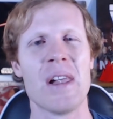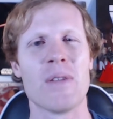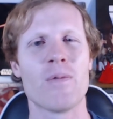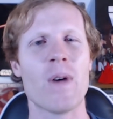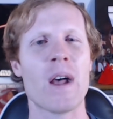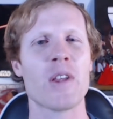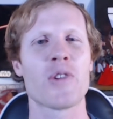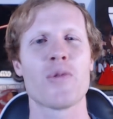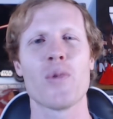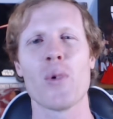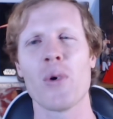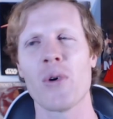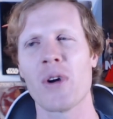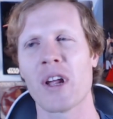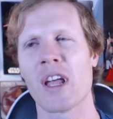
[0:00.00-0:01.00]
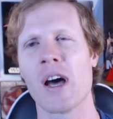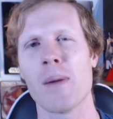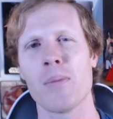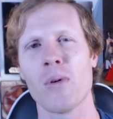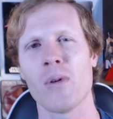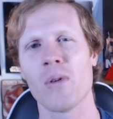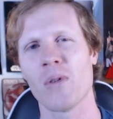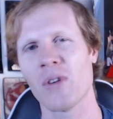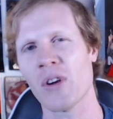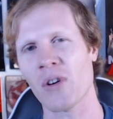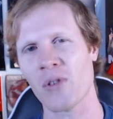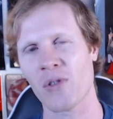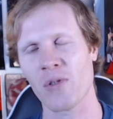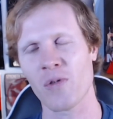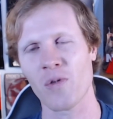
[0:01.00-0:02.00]
Fast forward a couple
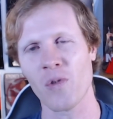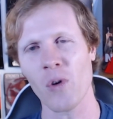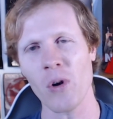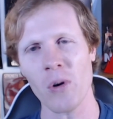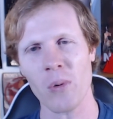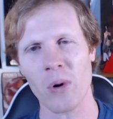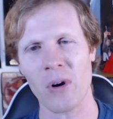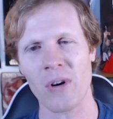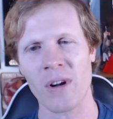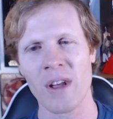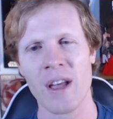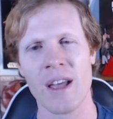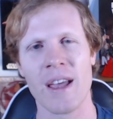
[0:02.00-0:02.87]
years forward,